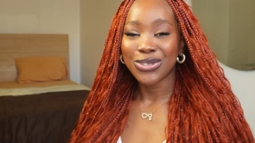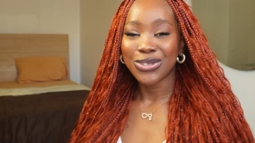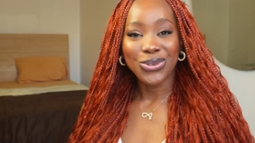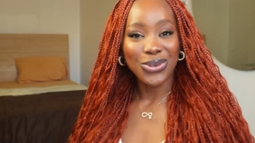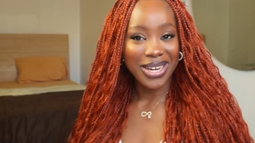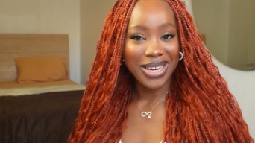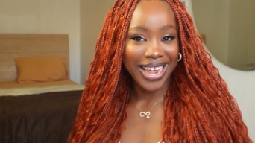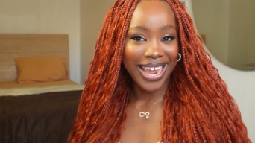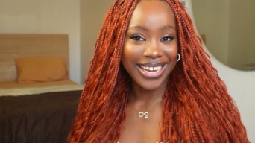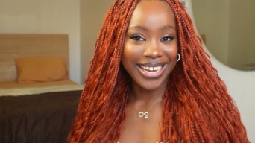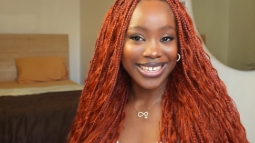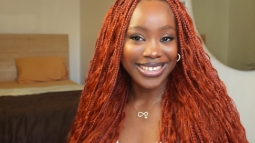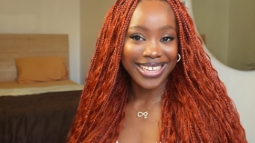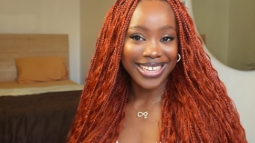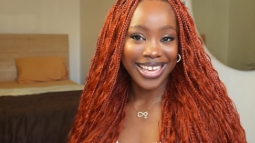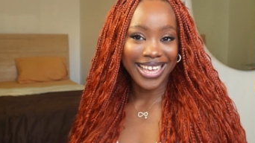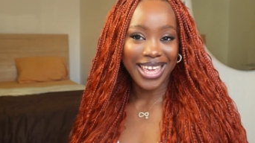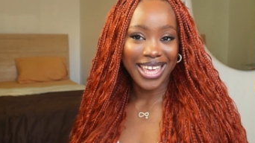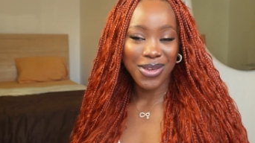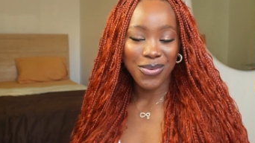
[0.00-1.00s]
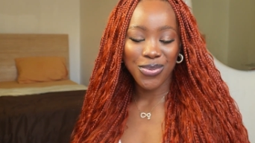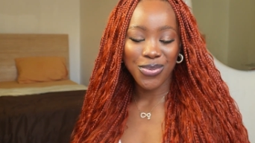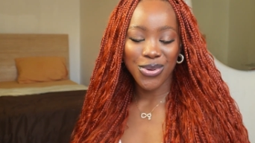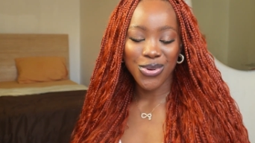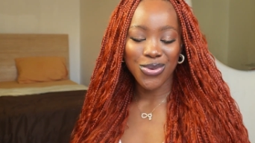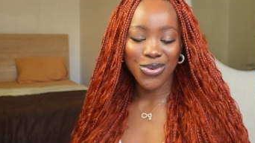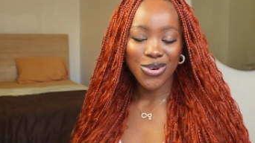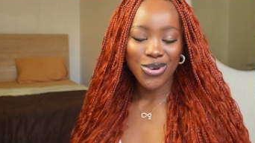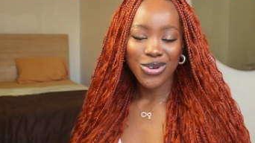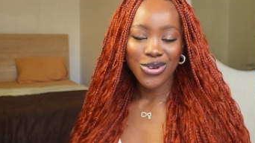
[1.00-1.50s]
Don't let anything keep
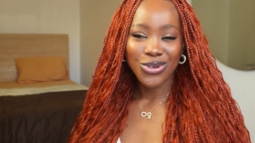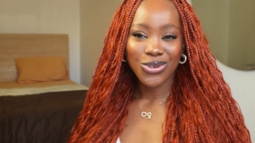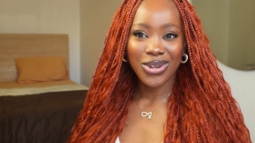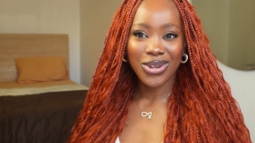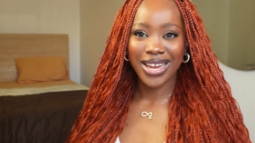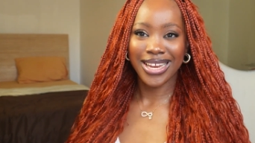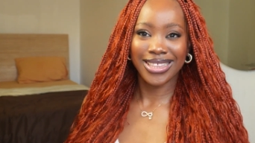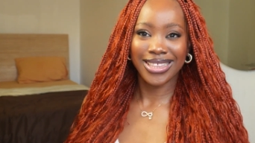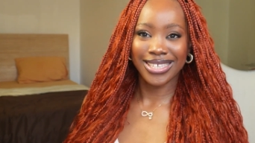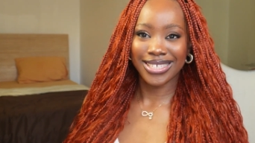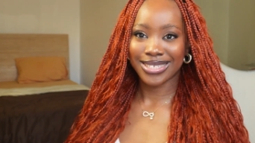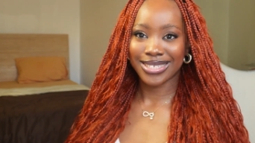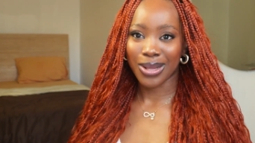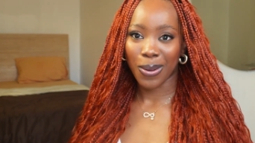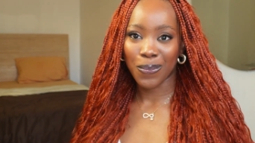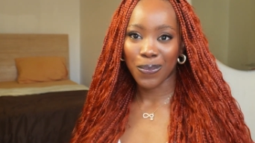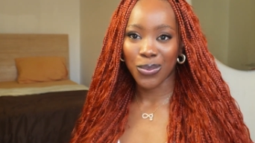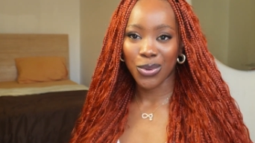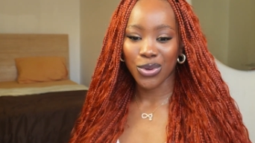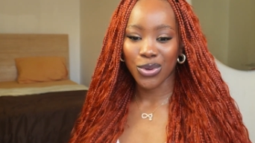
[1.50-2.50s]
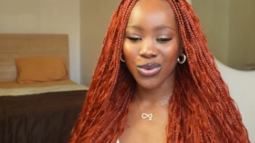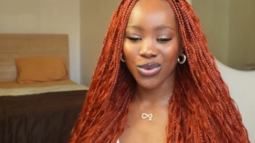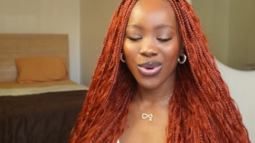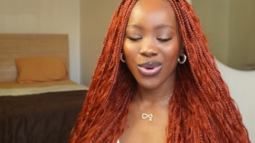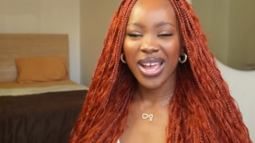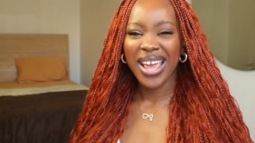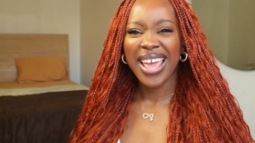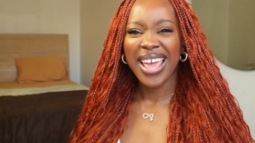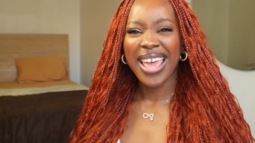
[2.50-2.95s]
you. Don't let anything stop you.